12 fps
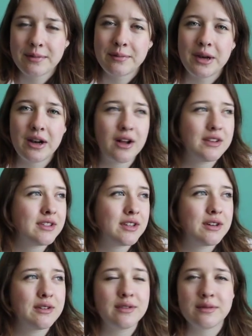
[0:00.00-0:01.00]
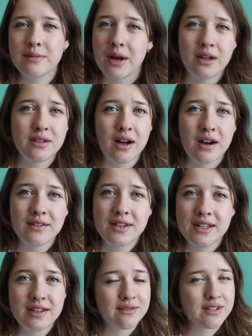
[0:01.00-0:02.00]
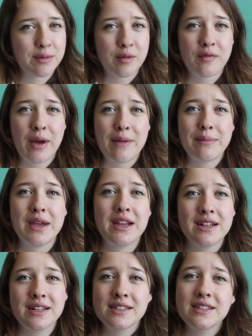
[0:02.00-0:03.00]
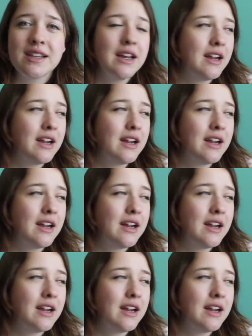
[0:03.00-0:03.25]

But also, a lot of it, if some of my opinions,